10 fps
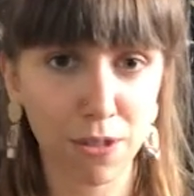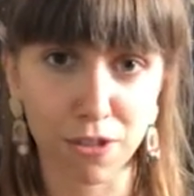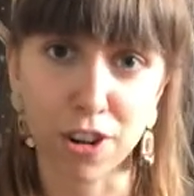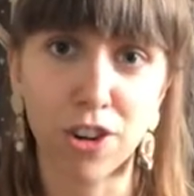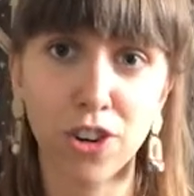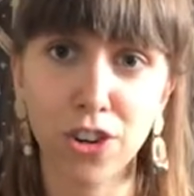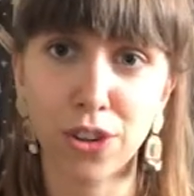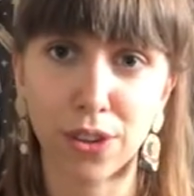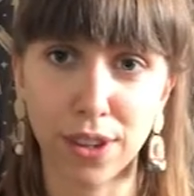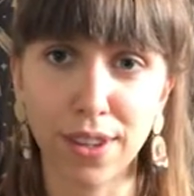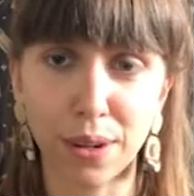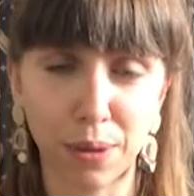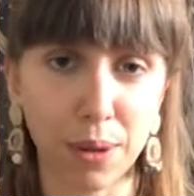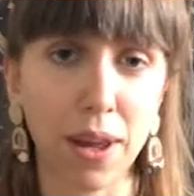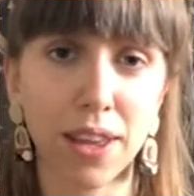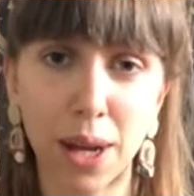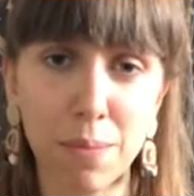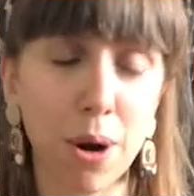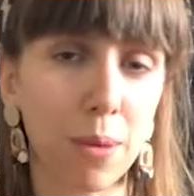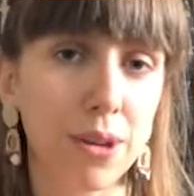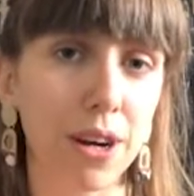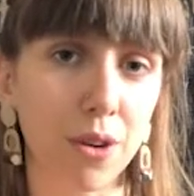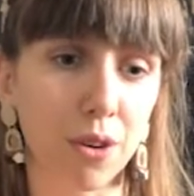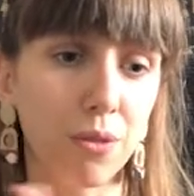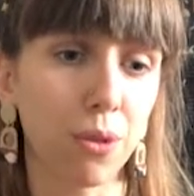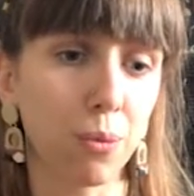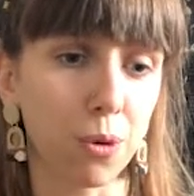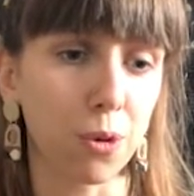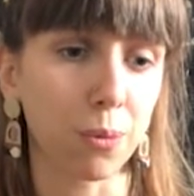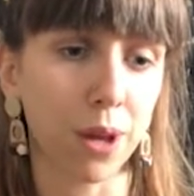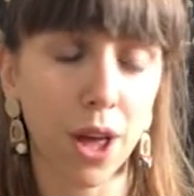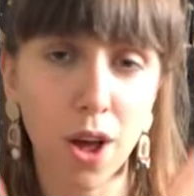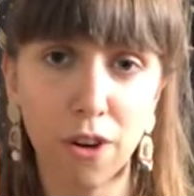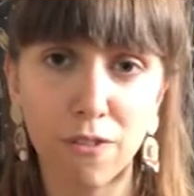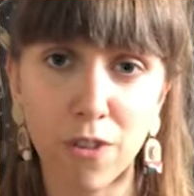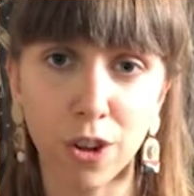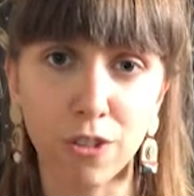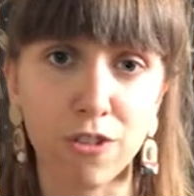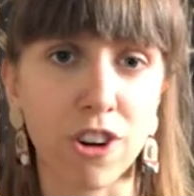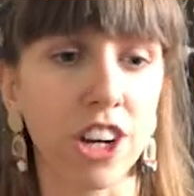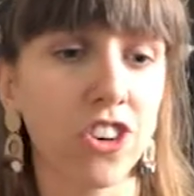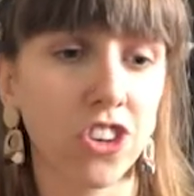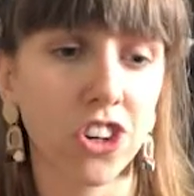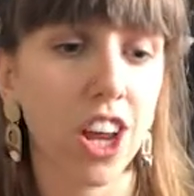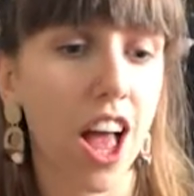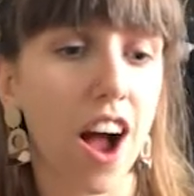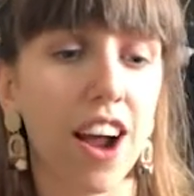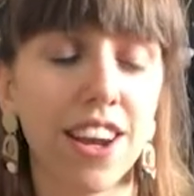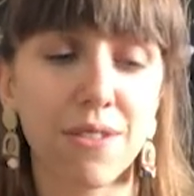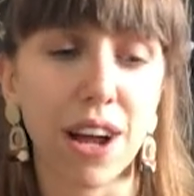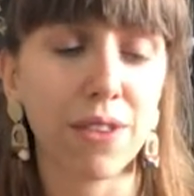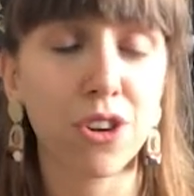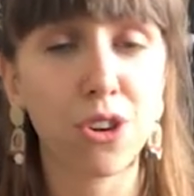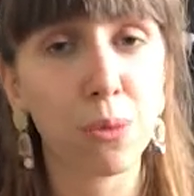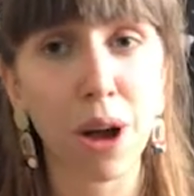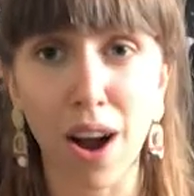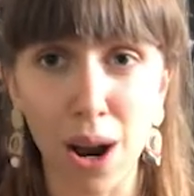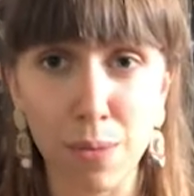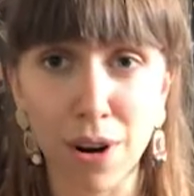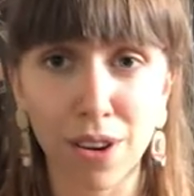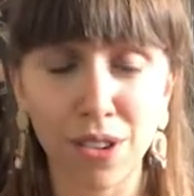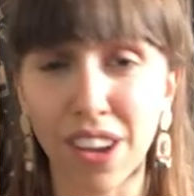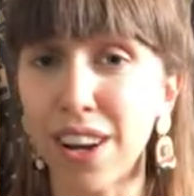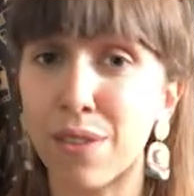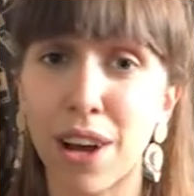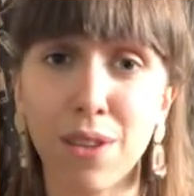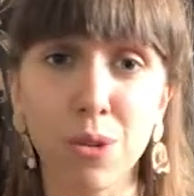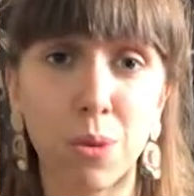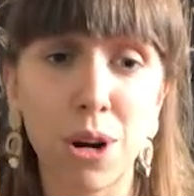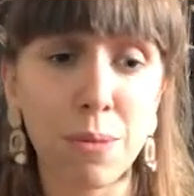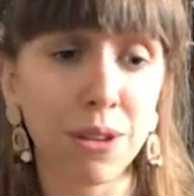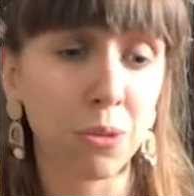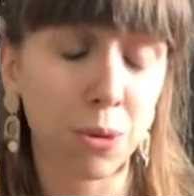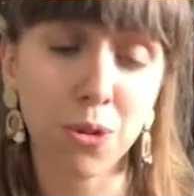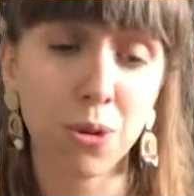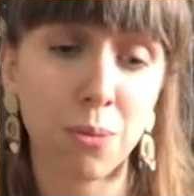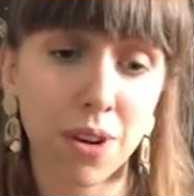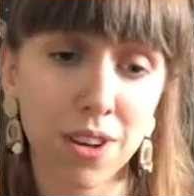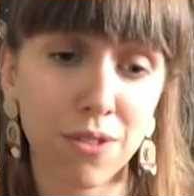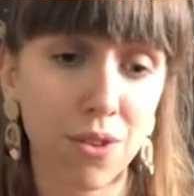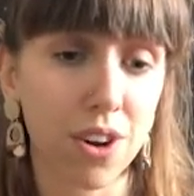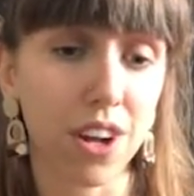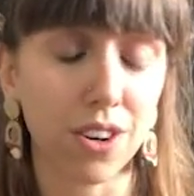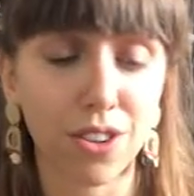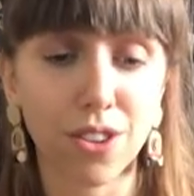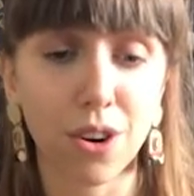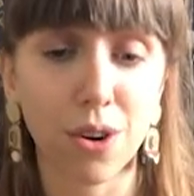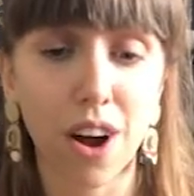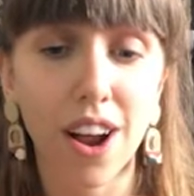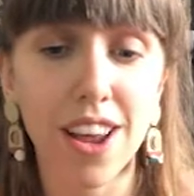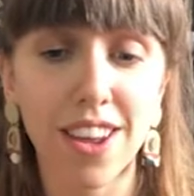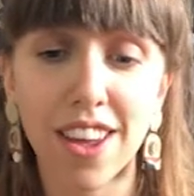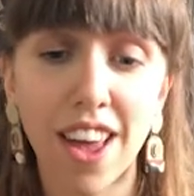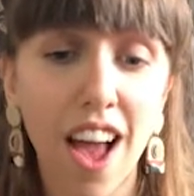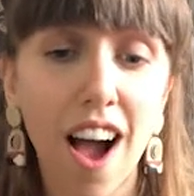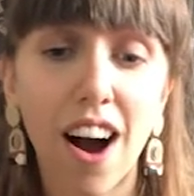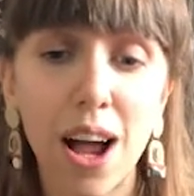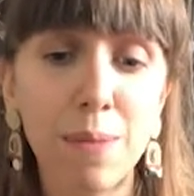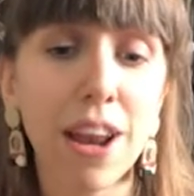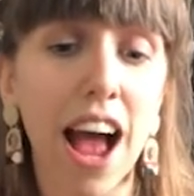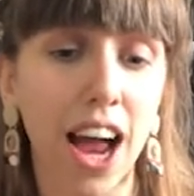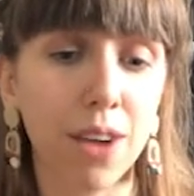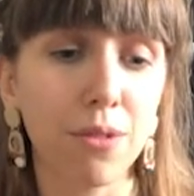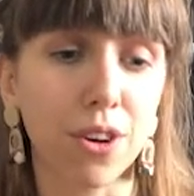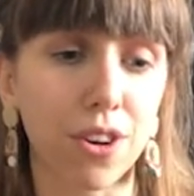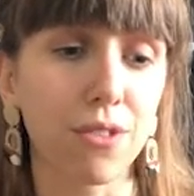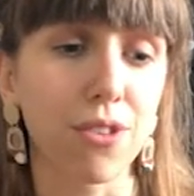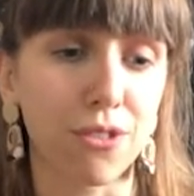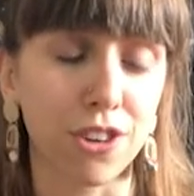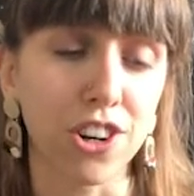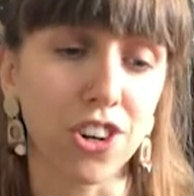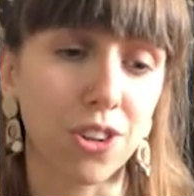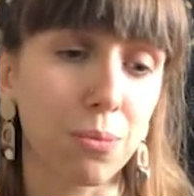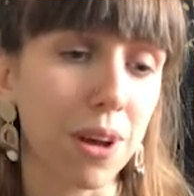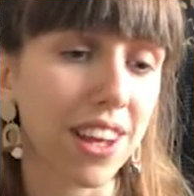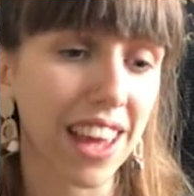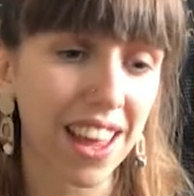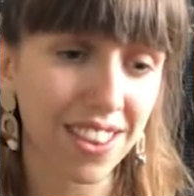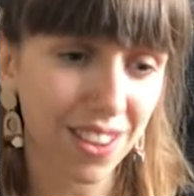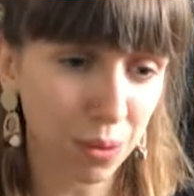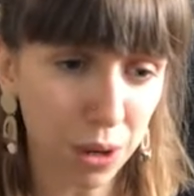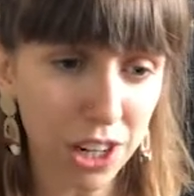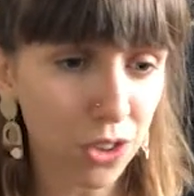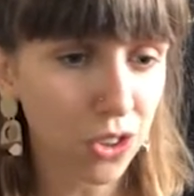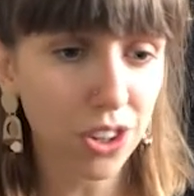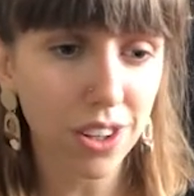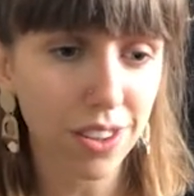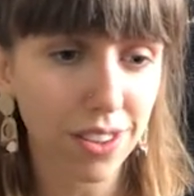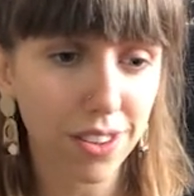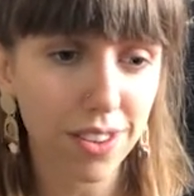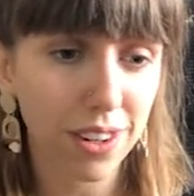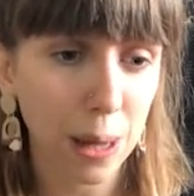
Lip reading: fringe since I think I popped out of the womb, full fringe. I never have to do my eyebrows. I never have to worry about spots on my forehead. So I am an advocate for fringes. But again, this one is just